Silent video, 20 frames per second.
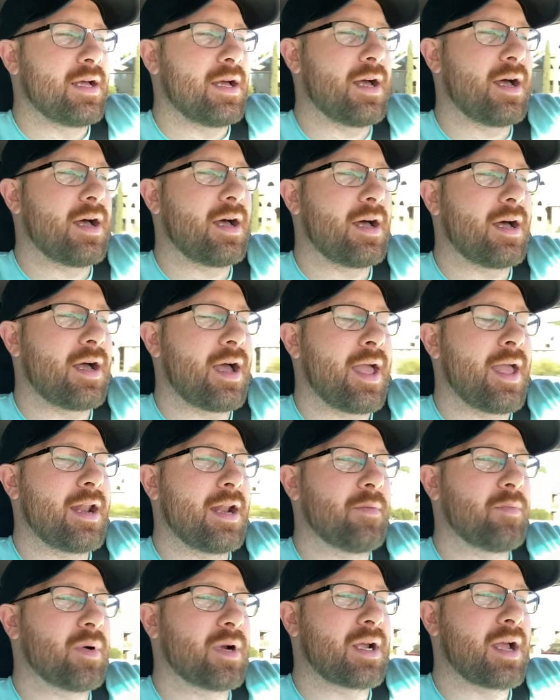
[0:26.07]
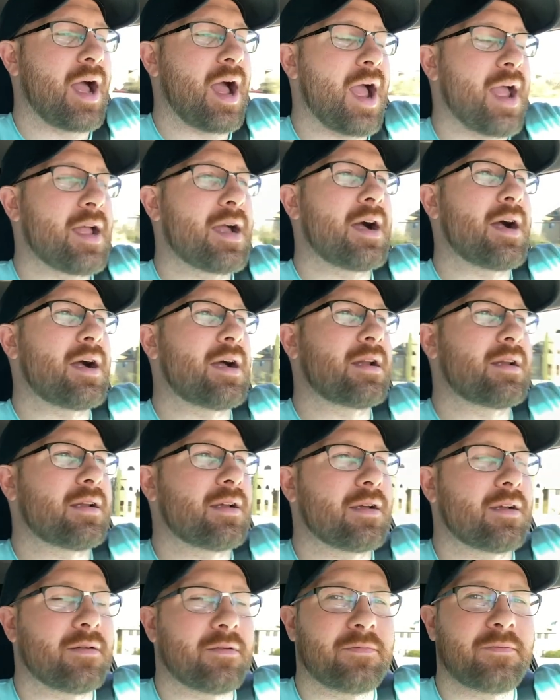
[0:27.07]
I hit up a guy on
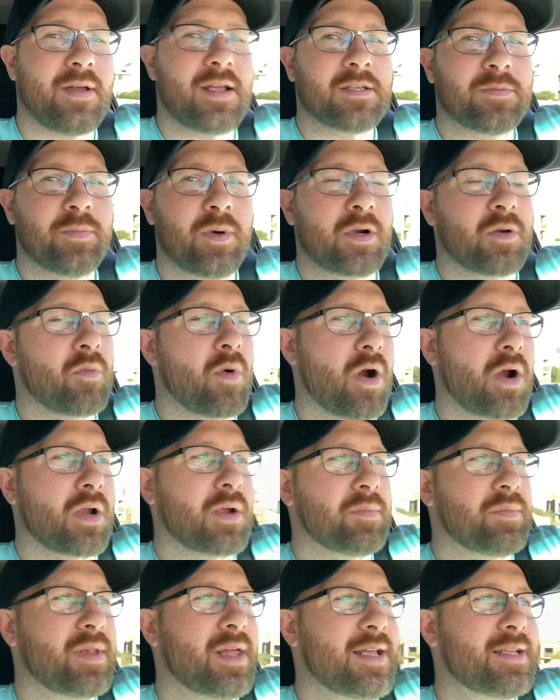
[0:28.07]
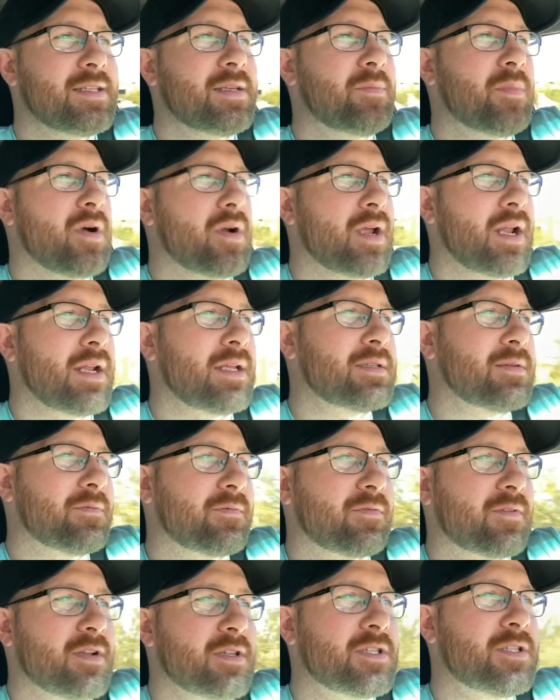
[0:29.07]
Facebook Marketplace about getting
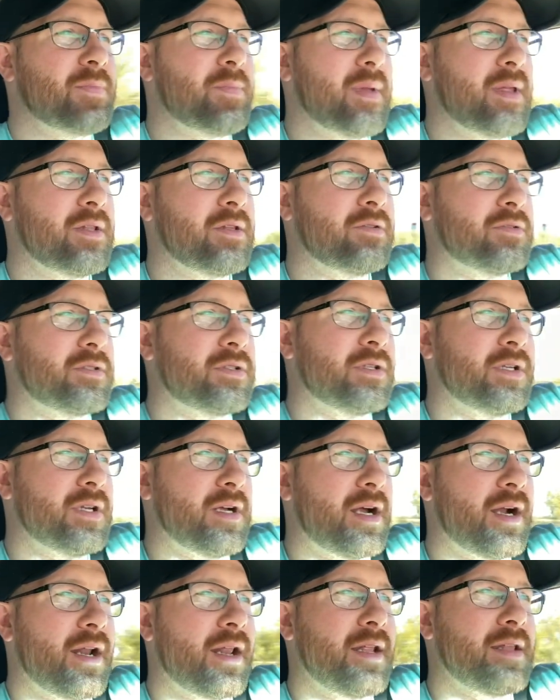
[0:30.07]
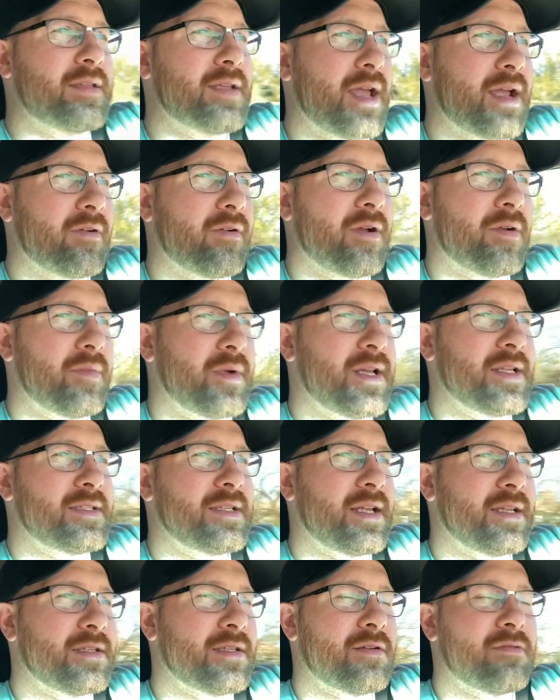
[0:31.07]
some front spindles on an Integra, but he
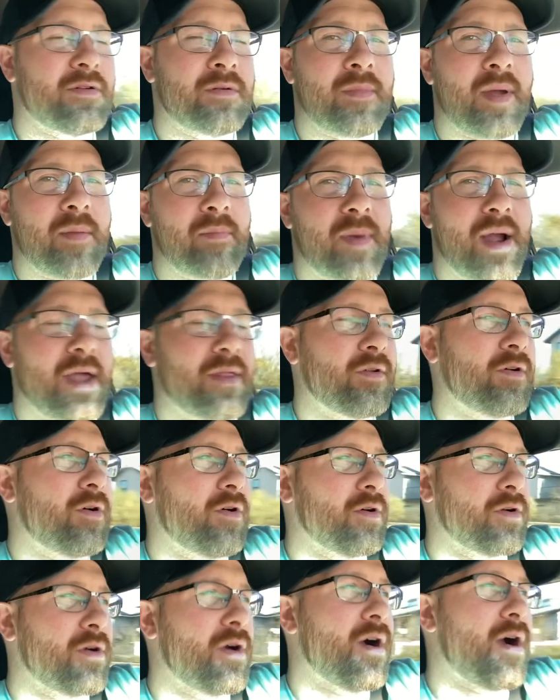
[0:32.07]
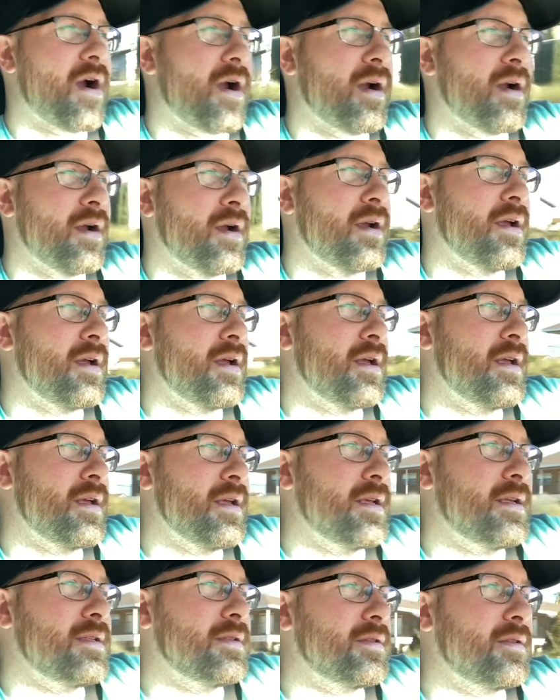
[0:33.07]
said someone might buy the whole car.
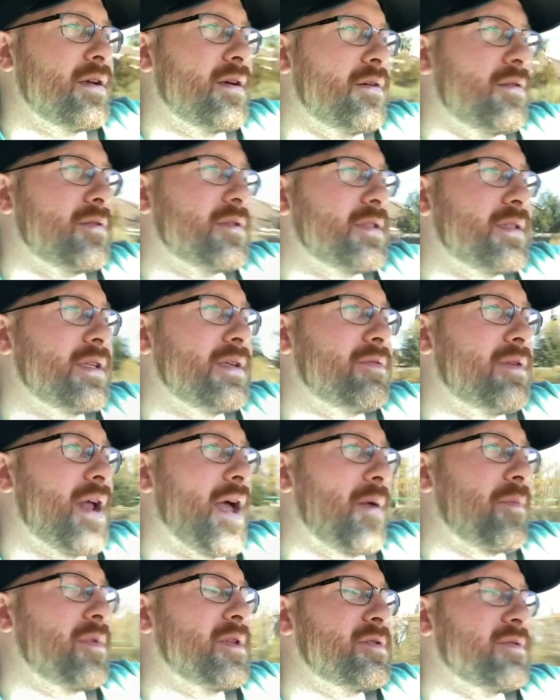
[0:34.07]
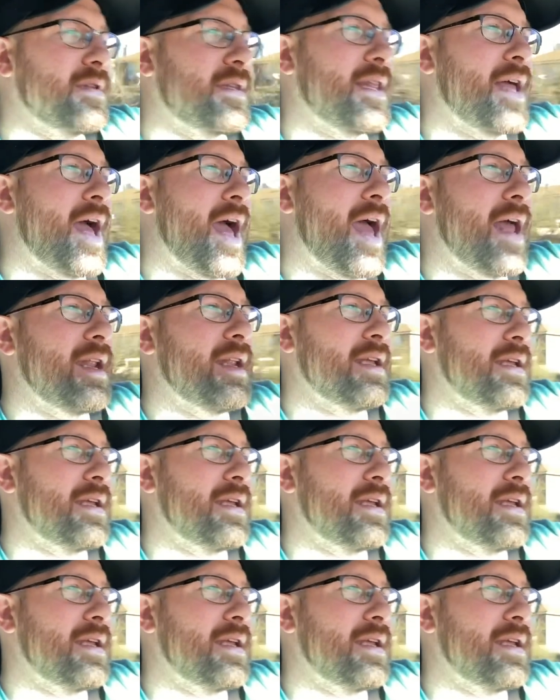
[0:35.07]
So we'll see what happens with that.